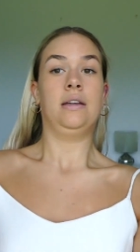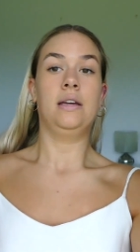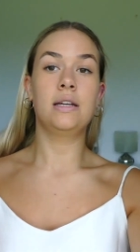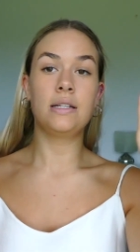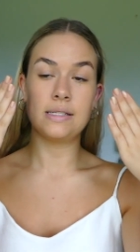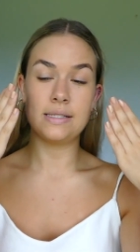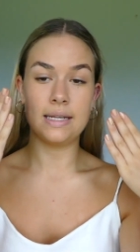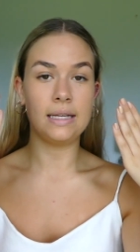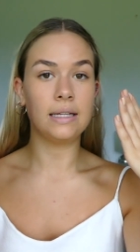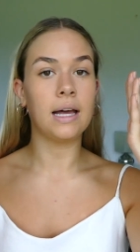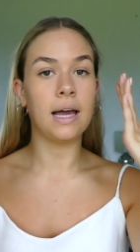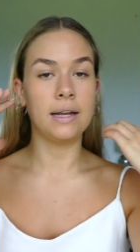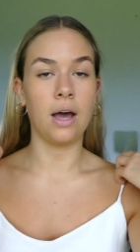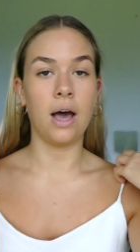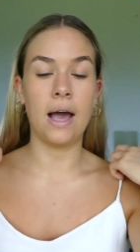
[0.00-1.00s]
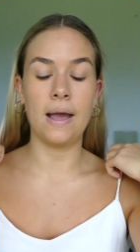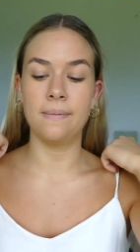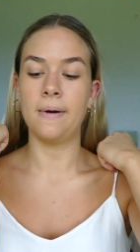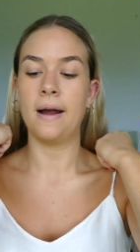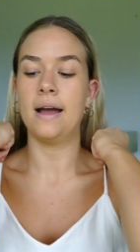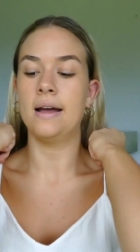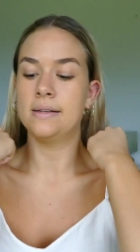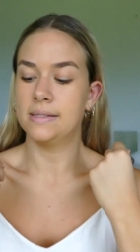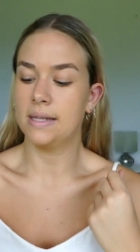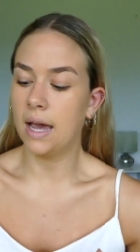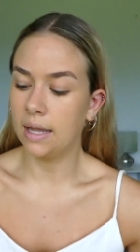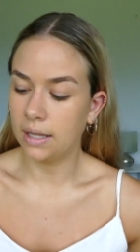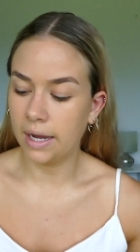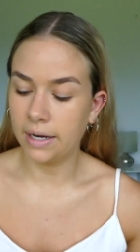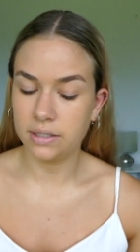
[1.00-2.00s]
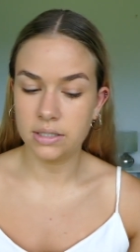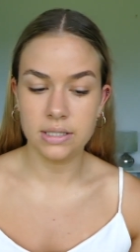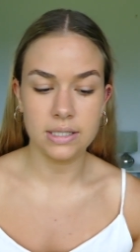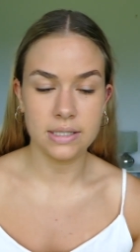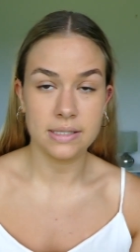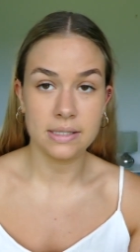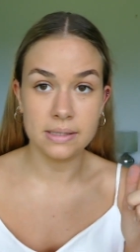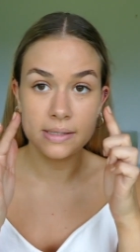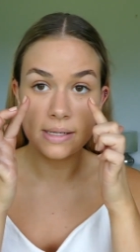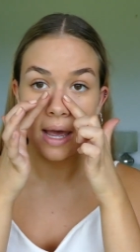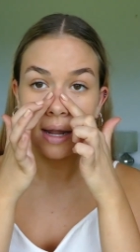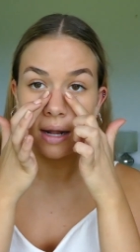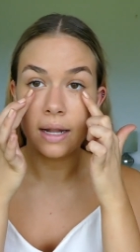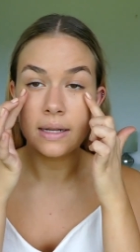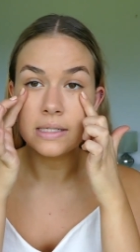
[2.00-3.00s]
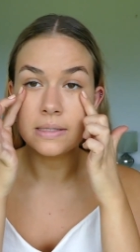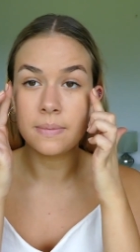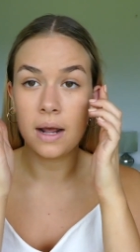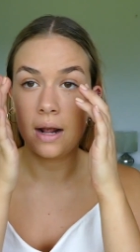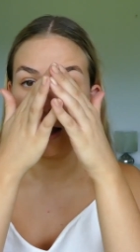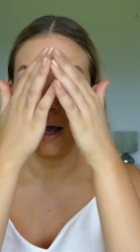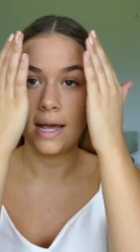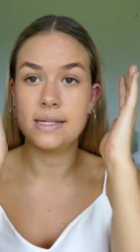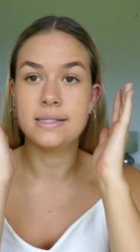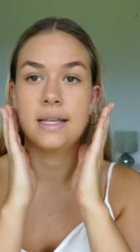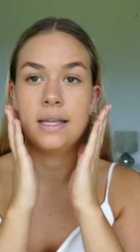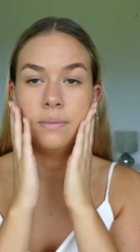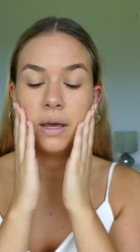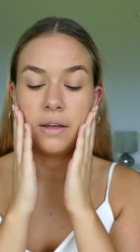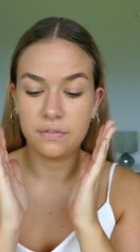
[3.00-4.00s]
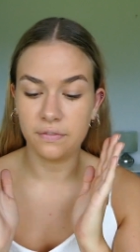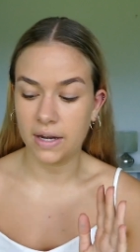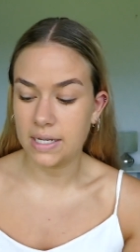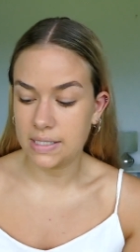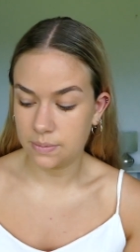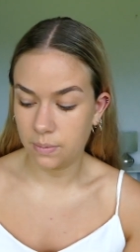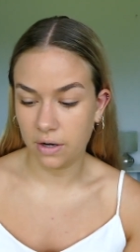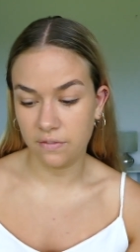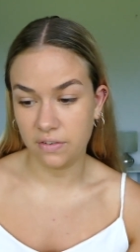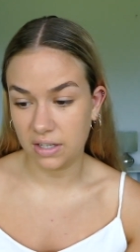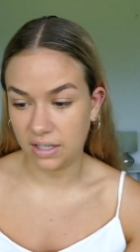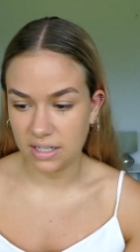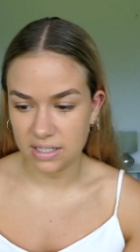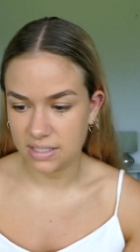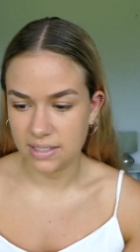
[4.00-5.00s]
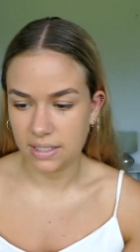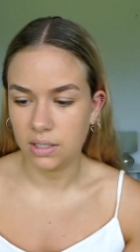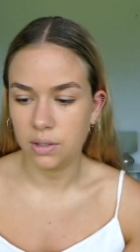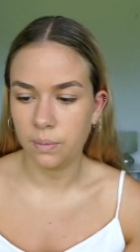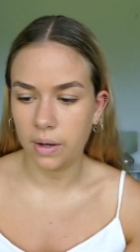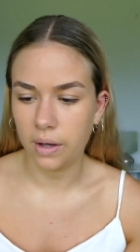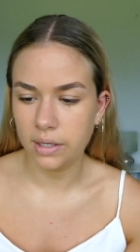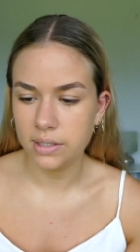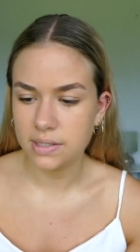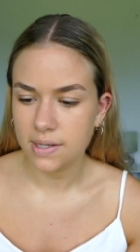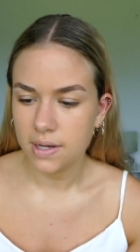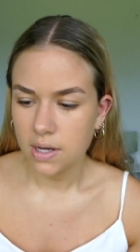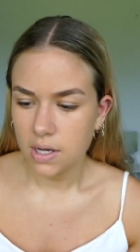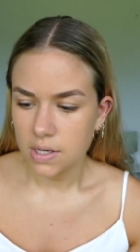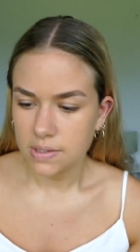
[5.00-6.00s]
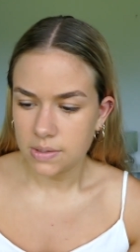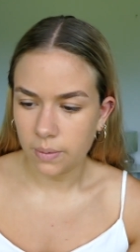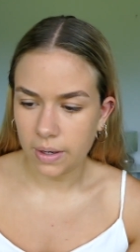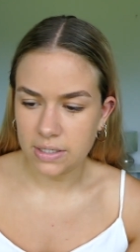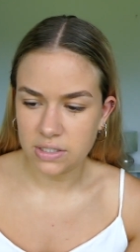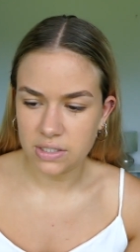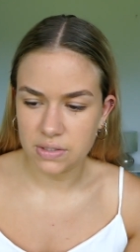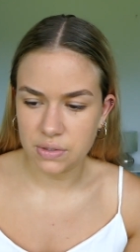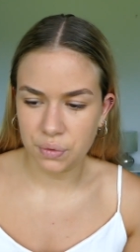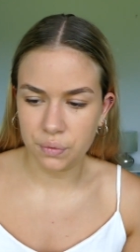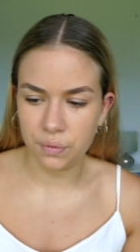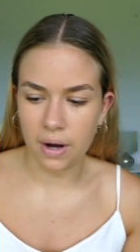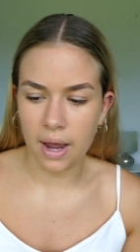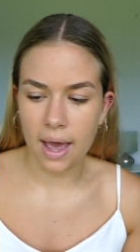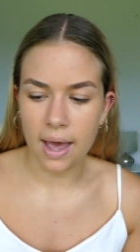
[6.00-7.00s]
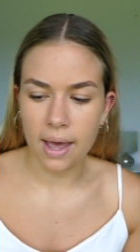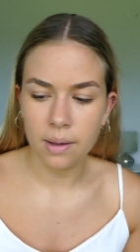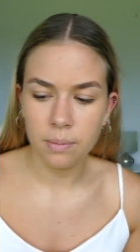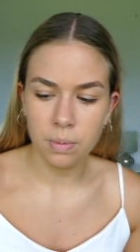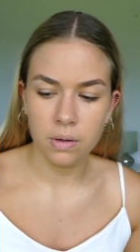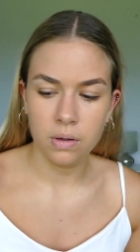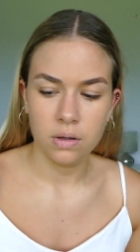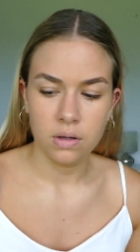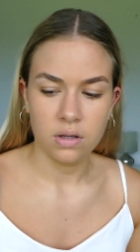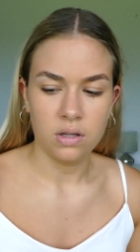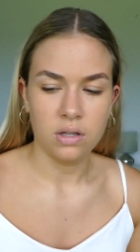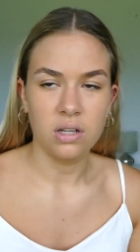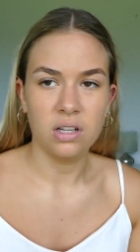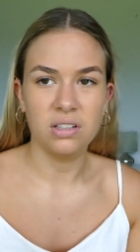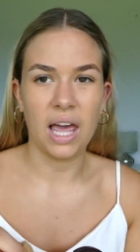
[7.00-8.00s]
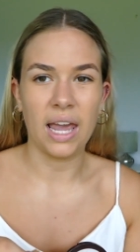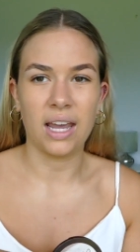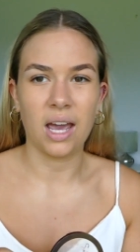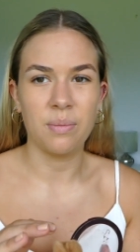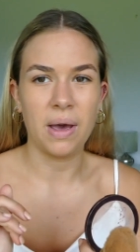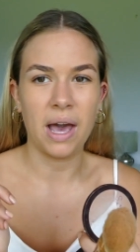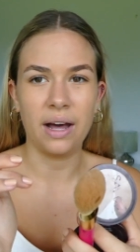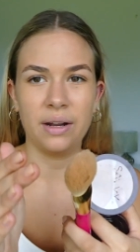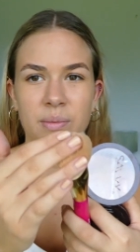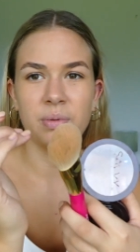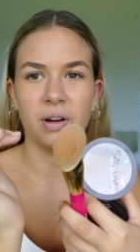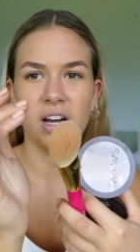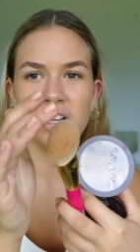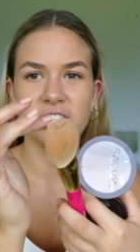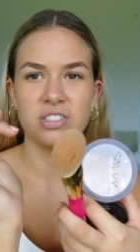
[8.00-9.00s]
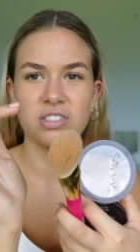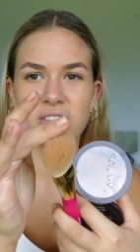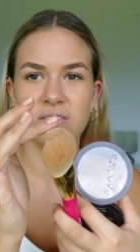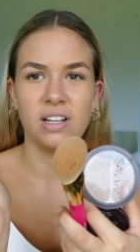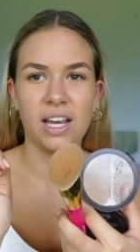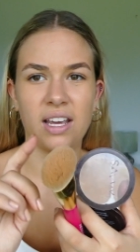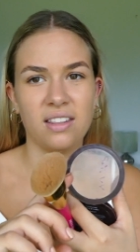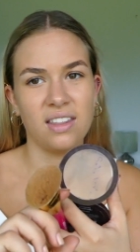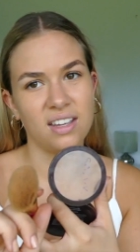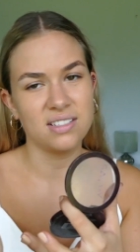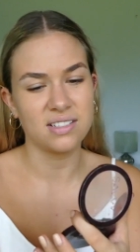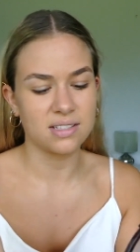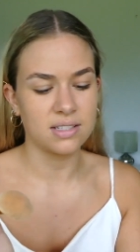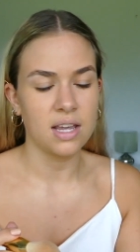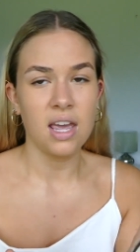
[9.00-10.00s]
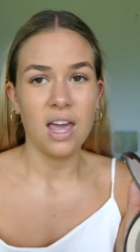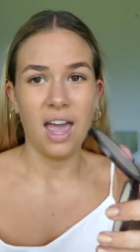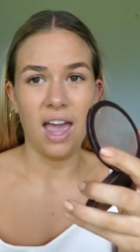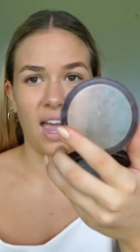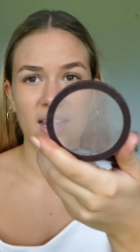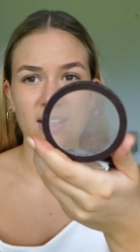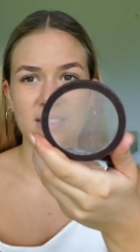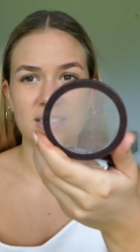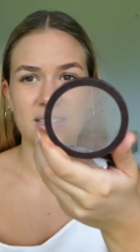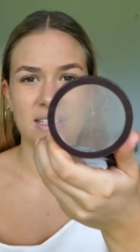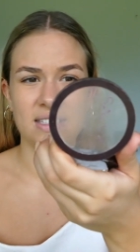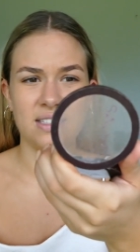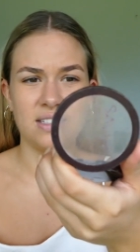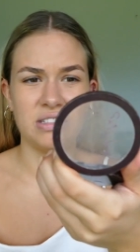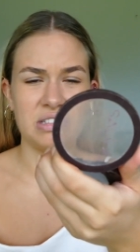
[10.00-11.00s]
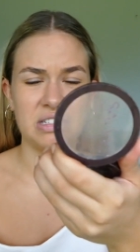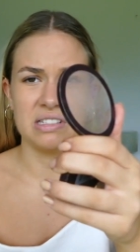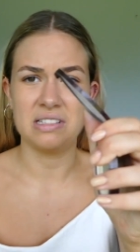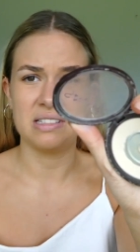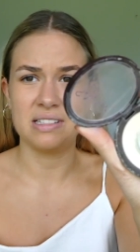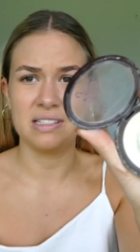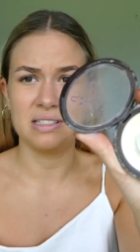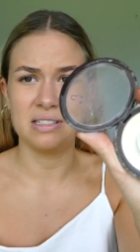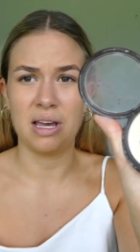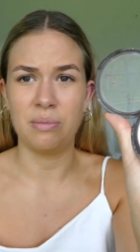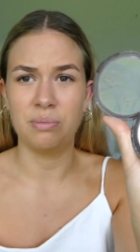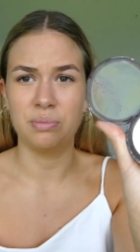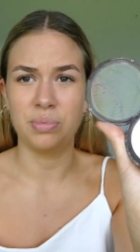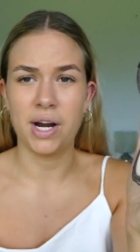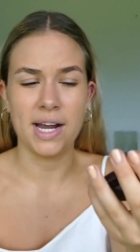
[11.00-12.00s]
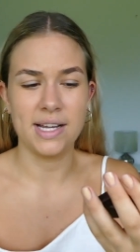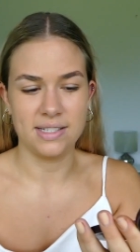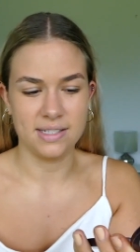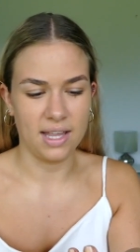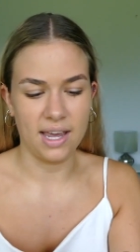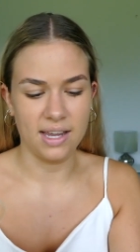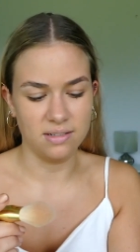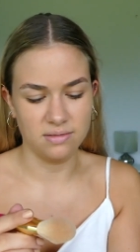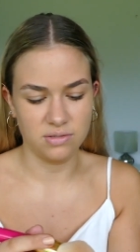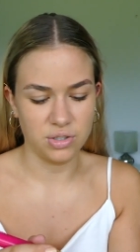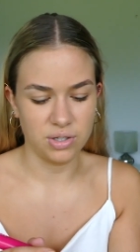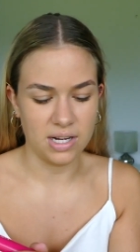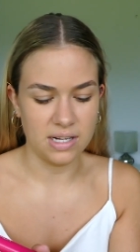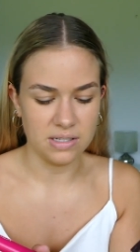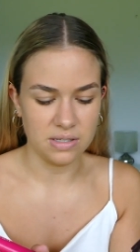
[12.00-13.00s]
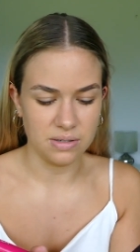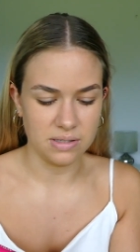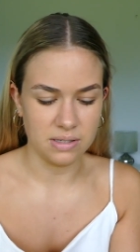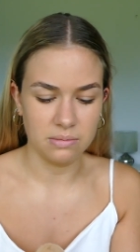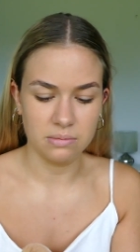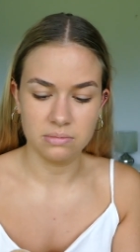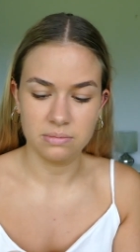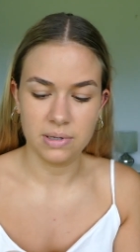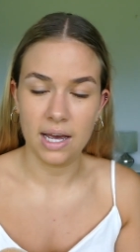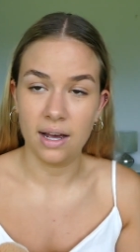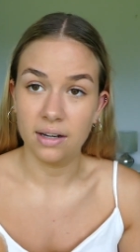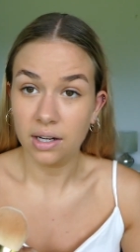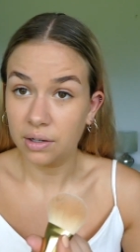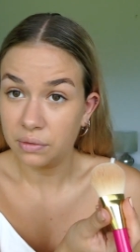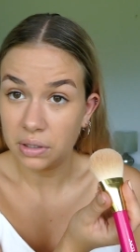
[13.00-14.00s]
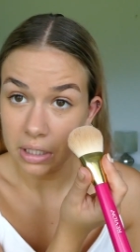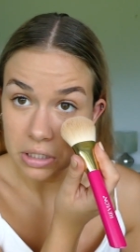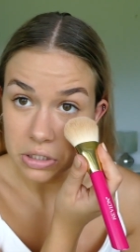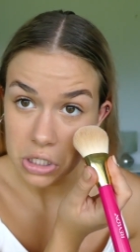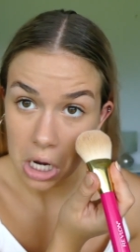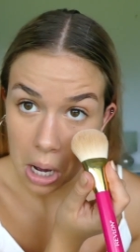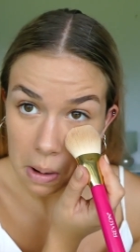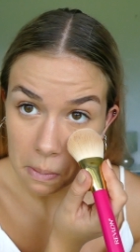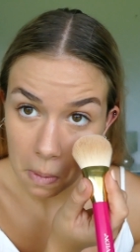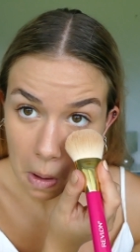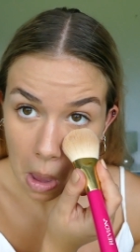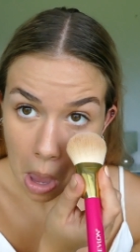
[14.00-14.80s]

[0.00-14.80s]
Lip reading: concealer and eyebrows, I like to just set under my eyes and my face wherever the concealer was. So I just grab like a powder brush like this, and this is just some Priceline translucent powder, really cheap,